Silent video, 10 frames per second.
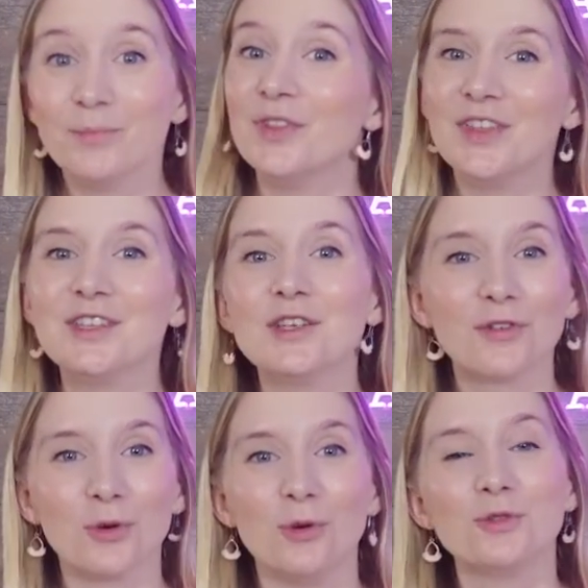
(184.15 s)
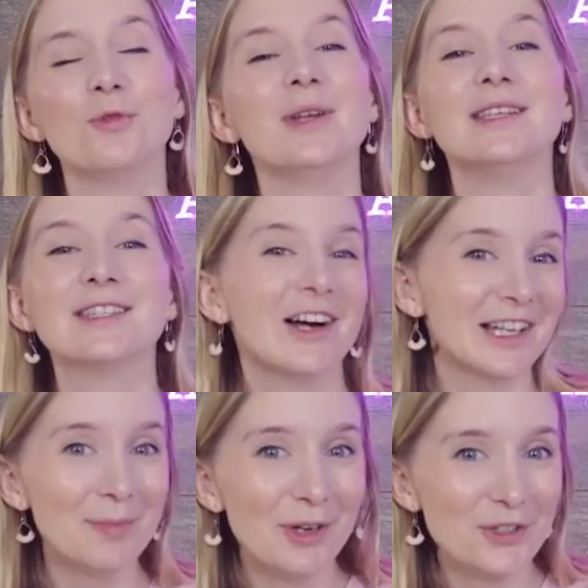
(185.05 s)
But this, of course, will be
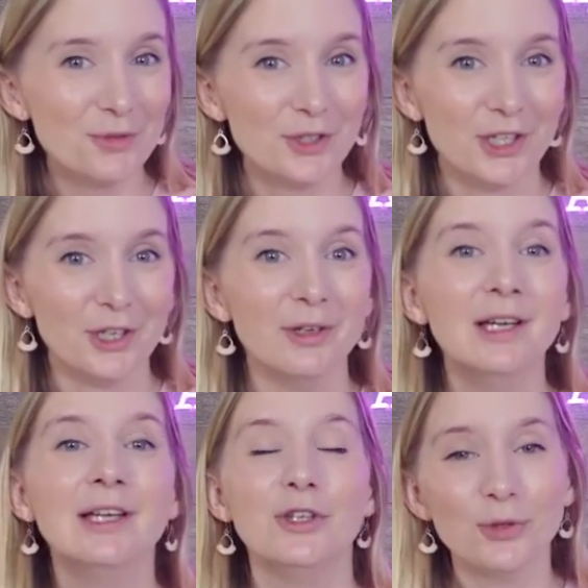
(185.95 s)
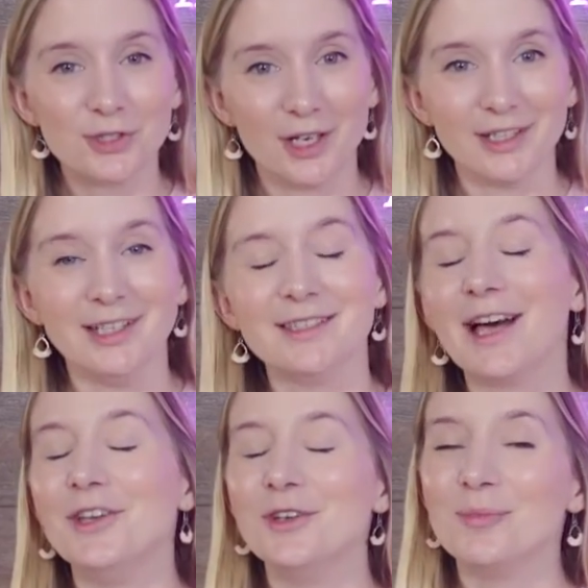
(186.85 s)
entirely personal to you, your studies,
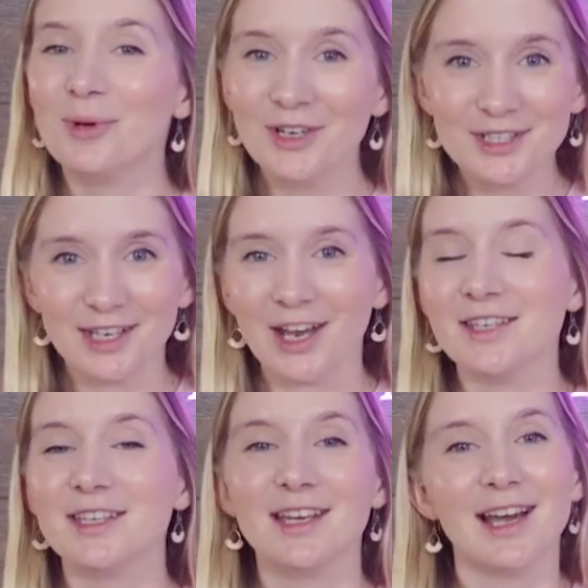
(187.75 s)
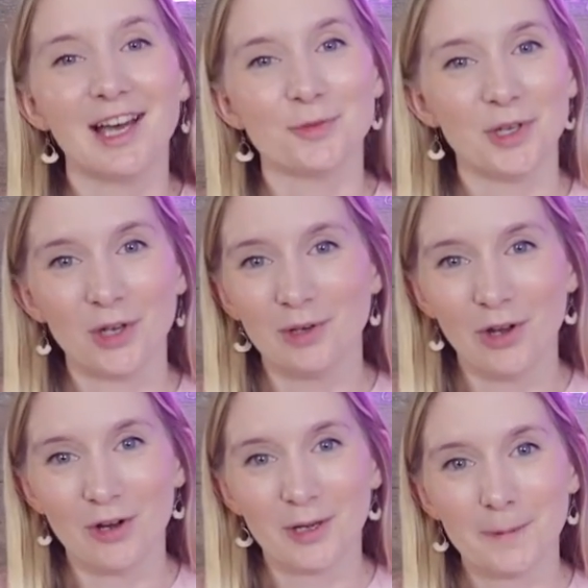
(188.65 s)
and you can personalize it as we go
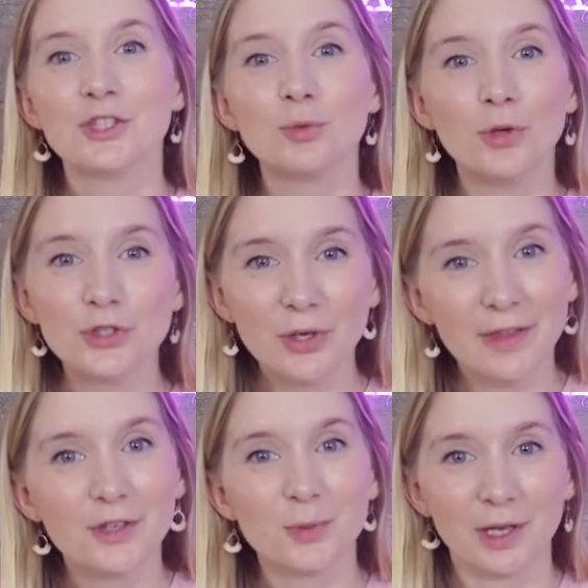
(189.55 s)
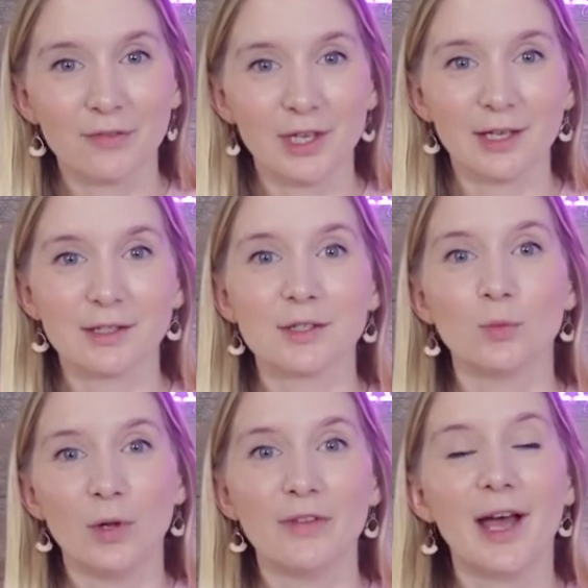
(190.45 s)
along. So once you're in the swing of things
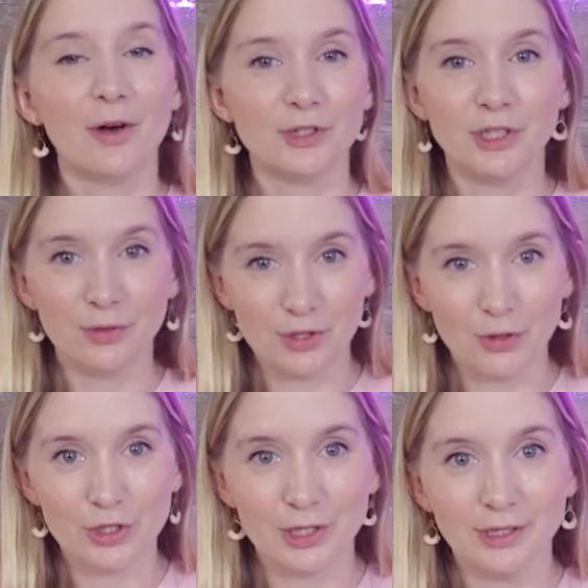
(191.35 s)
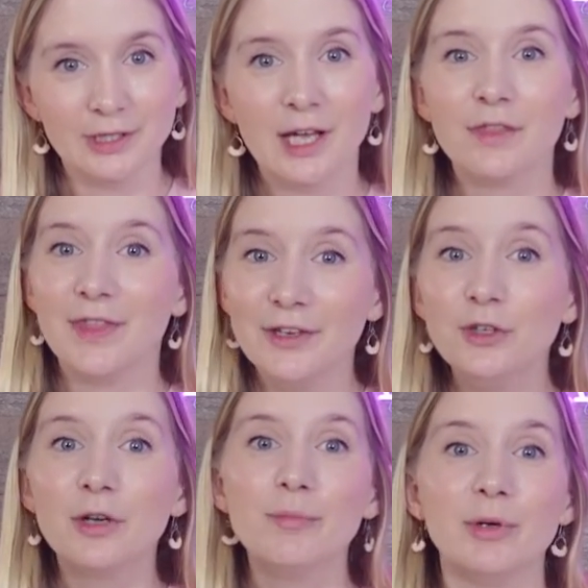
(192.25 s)
with how to use Notion, then
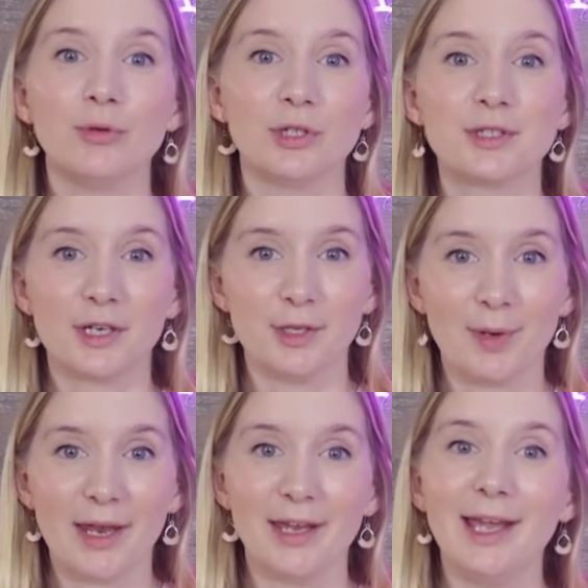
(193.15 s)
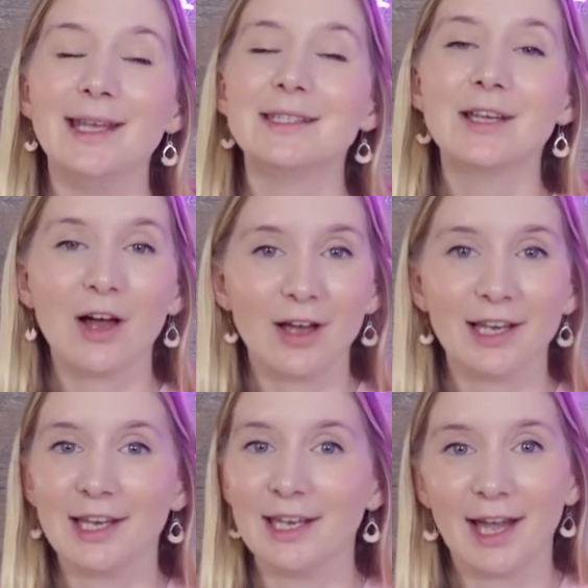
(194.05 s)
you can build your study planner
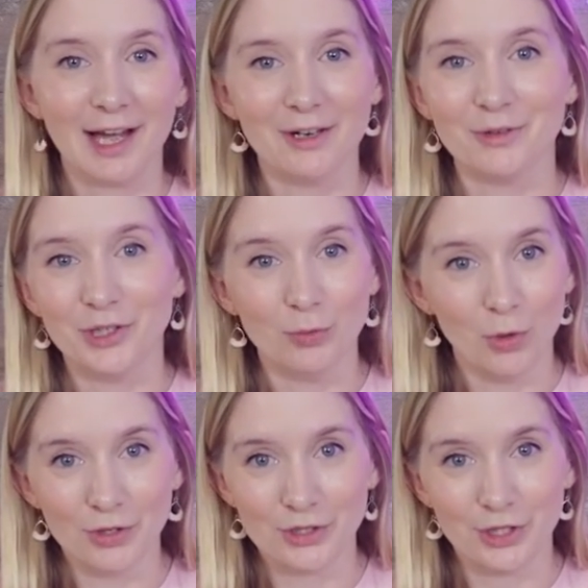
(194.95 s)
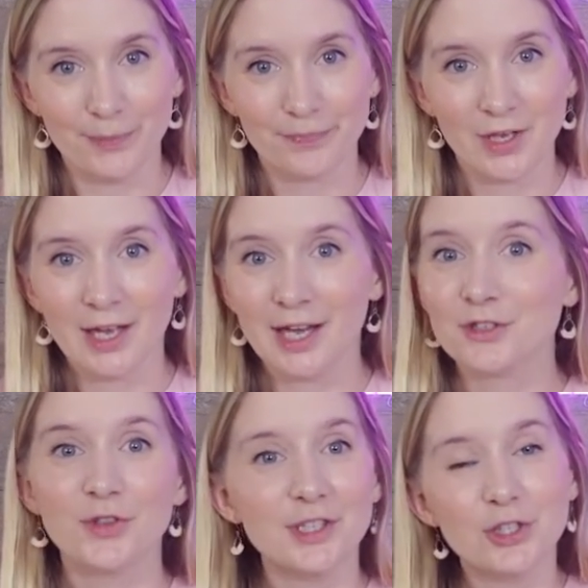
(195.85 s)
entirely how you want to. And
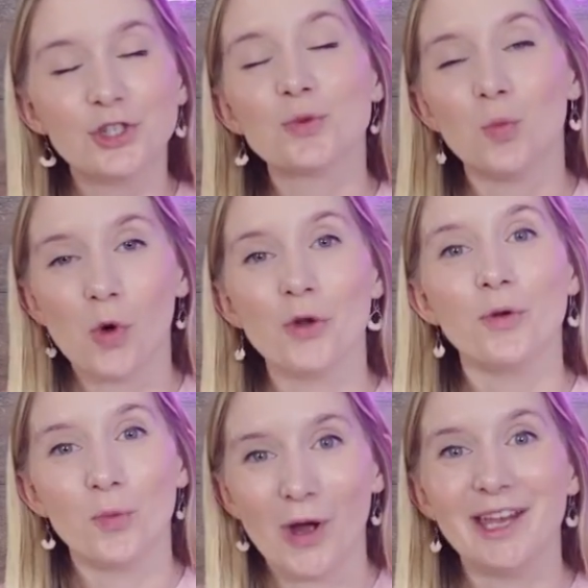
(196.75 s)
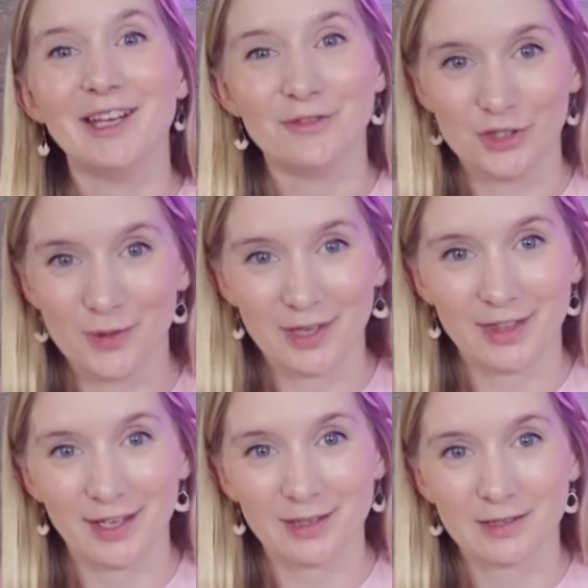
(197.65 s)
so this is just one way of doing
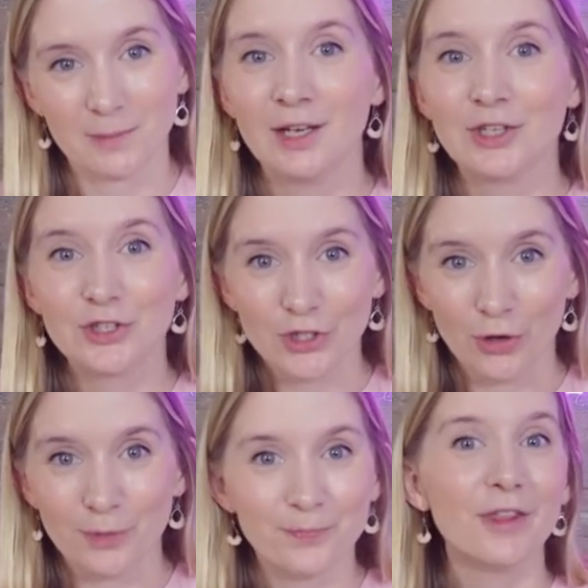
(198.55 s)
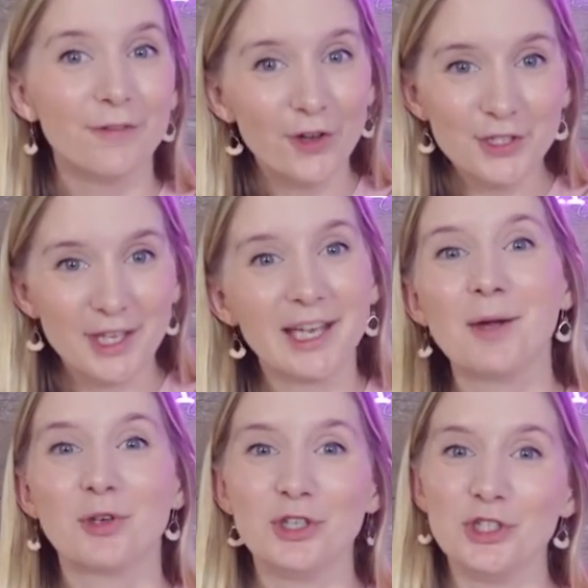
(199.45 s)
things. So the first thing
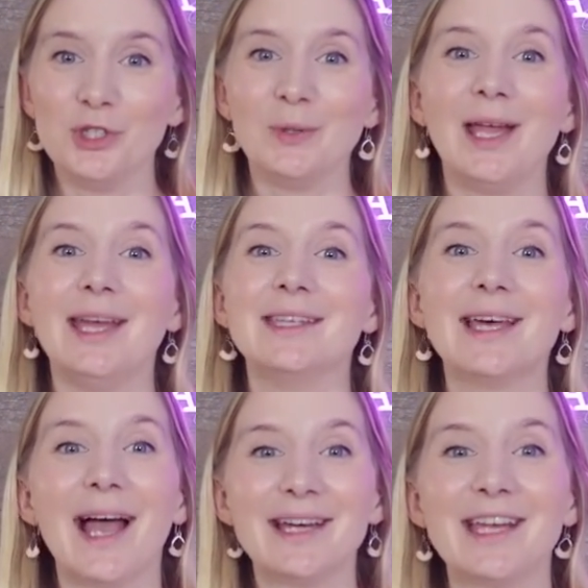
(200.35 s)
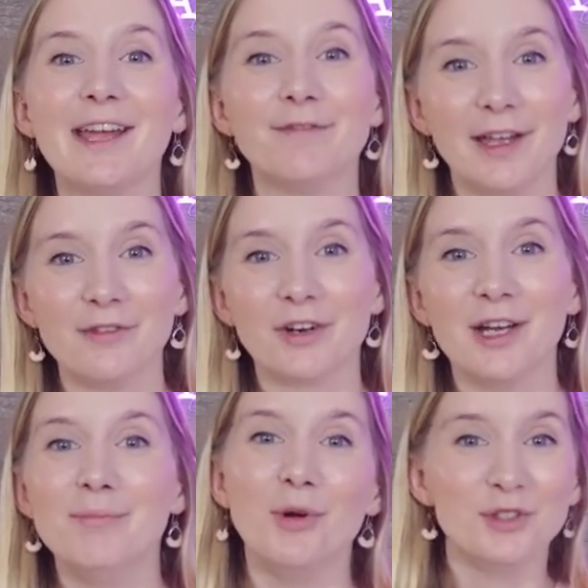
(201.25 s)
I'm going to do is add a
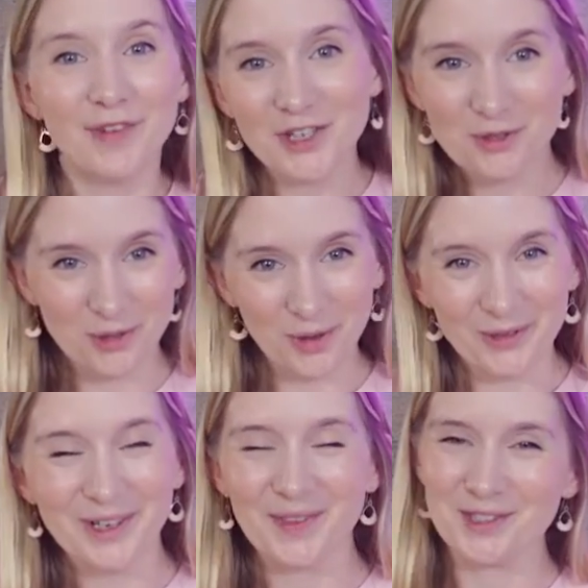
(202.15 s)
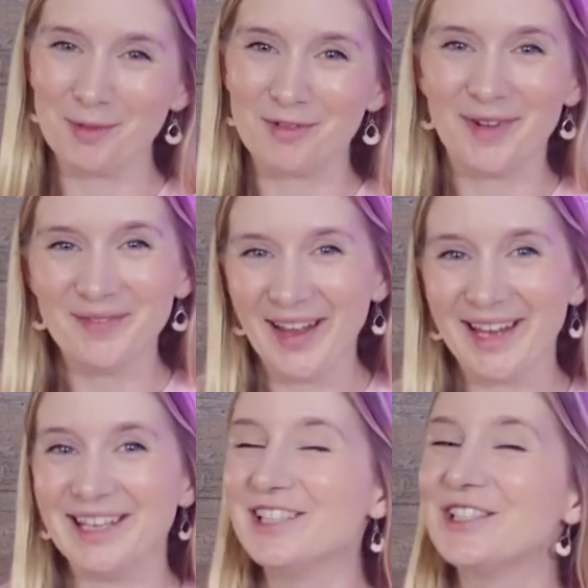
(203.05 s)
favorite motivational quote at the top of my
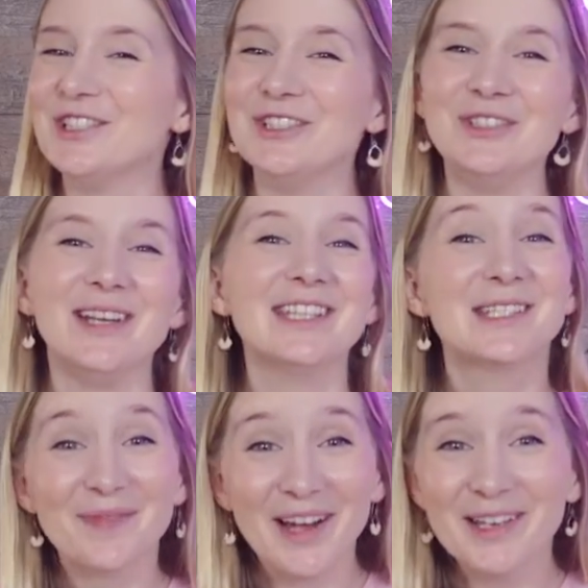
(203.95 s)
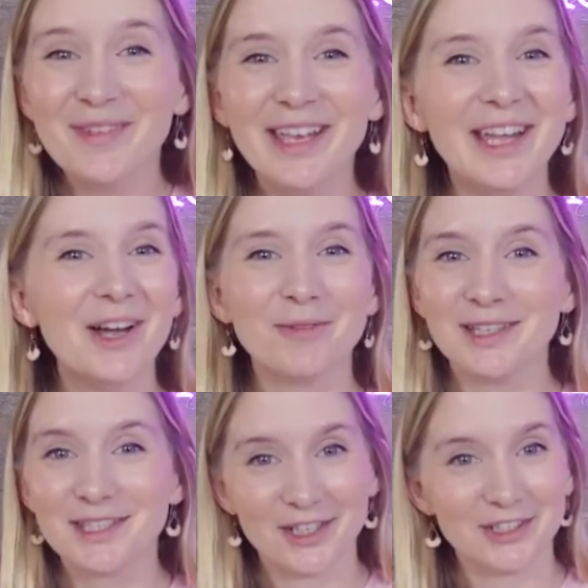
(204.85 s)
page to inspire me
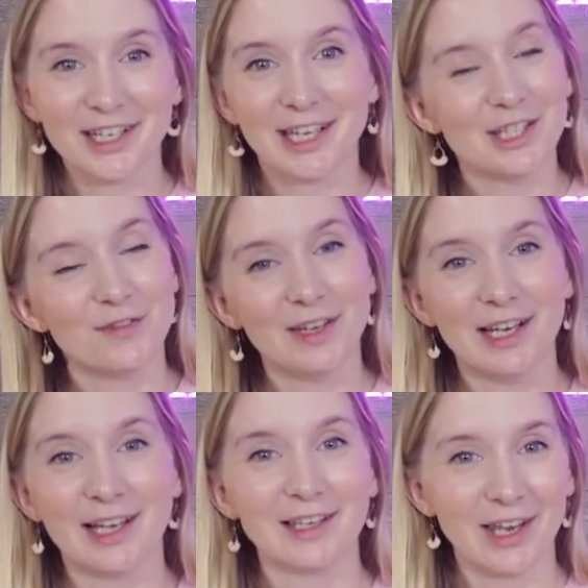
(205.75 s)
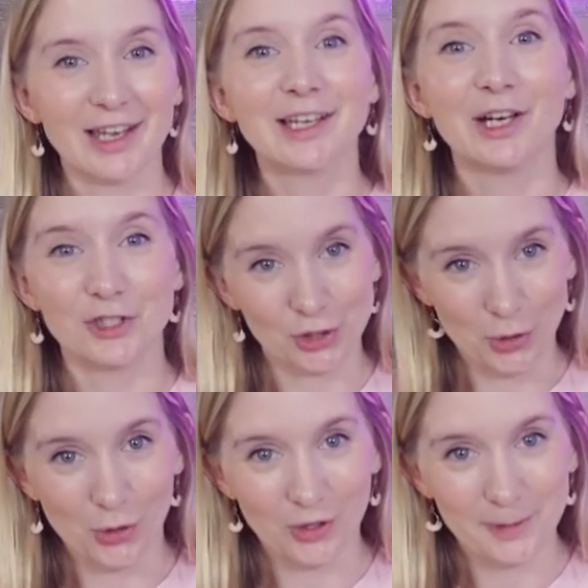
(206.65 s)
when studying is feeling like a
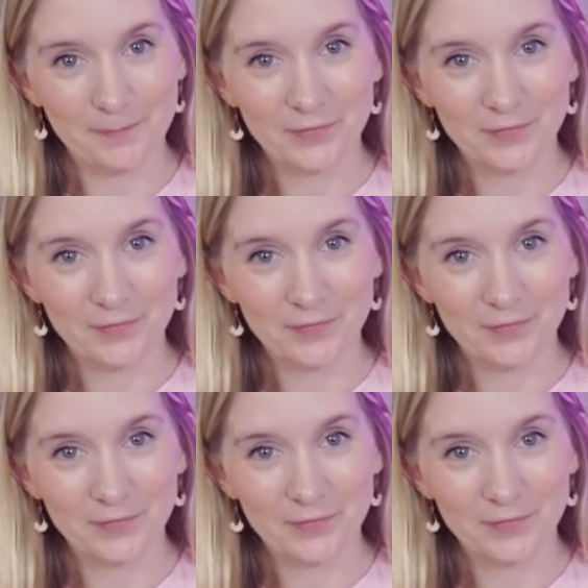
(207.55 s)
chore.